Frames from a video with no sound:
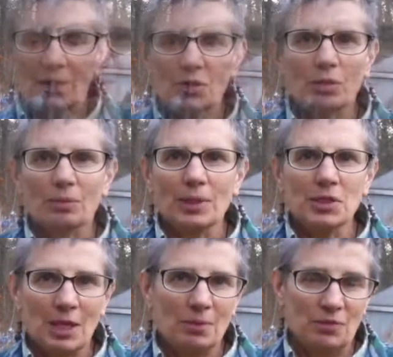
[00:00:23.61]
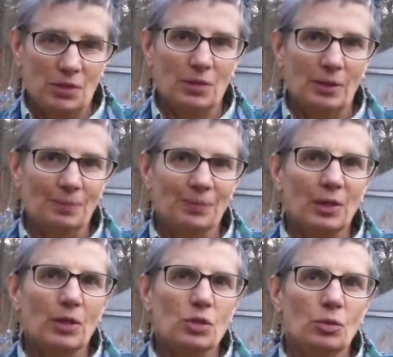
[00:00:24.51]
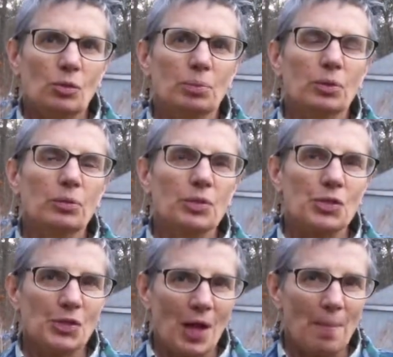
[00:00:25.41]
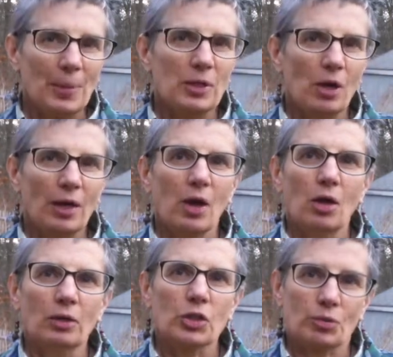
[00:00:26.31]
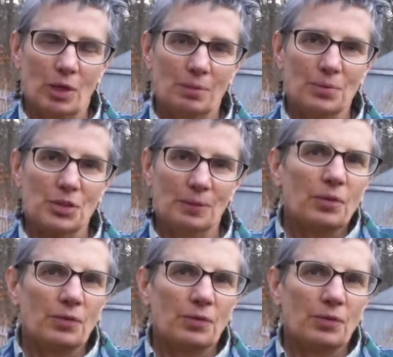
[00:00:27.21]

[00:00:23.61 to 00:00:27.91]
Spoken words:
It's a great time of year to prune some but not all shrubs.